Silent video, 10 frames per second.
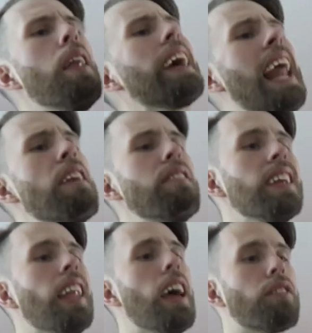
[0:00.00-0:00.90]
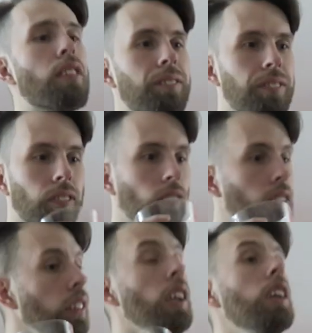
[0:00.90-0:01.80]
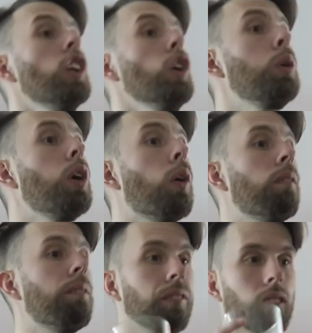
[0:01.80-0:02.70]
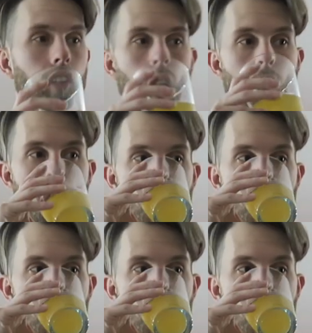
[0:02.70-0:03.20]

I'm not gonna have any left. Yes, you are. Stop. No, you don't. Stop. Come on.